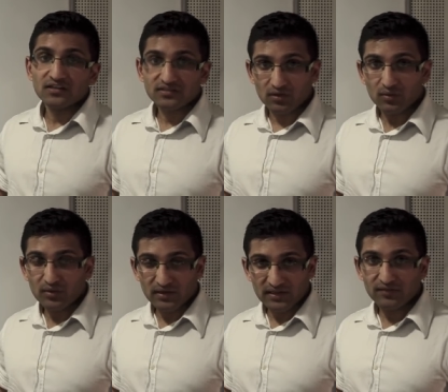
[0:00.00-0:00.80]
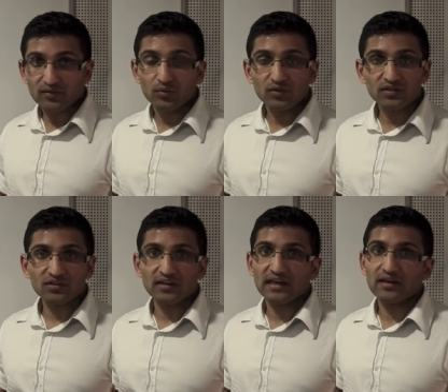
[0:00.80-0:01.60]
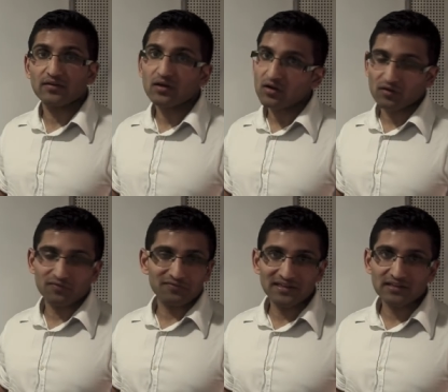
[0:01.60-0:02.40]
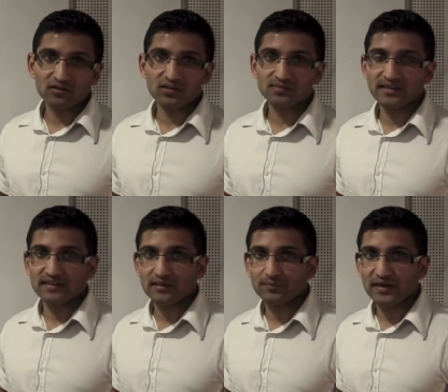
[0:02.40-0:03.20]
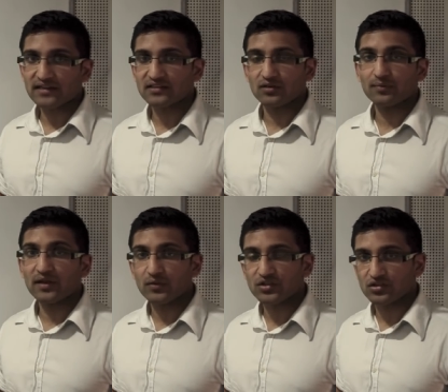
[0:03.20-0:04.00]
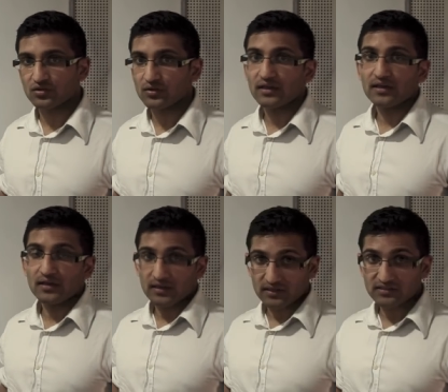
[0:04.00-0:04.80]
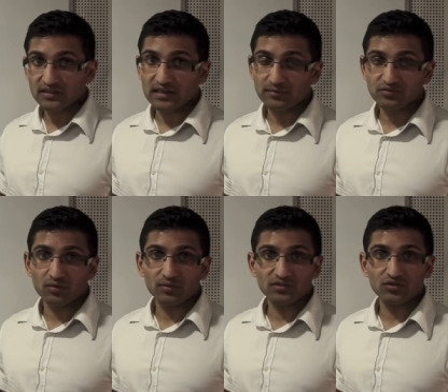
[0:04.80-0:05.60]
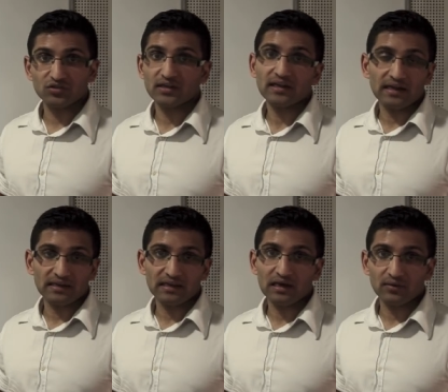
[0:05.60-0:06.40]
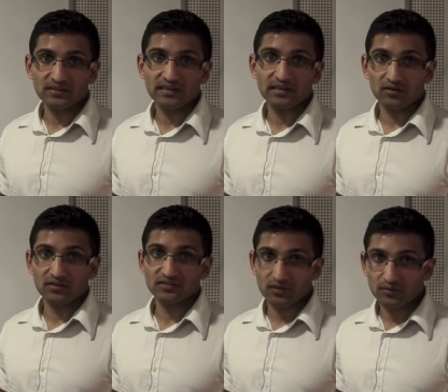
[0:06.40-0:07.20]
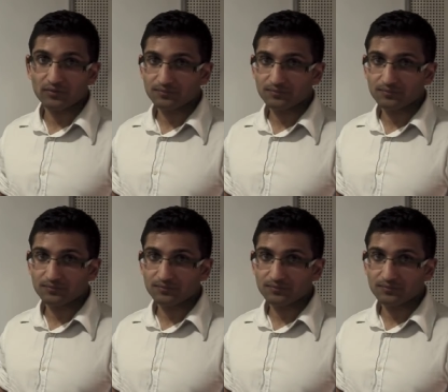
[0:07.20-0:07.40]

So, if the wound is on an area of little cosmetic impact, you may wish to insert the absorbable suture and allow it to heal on its own.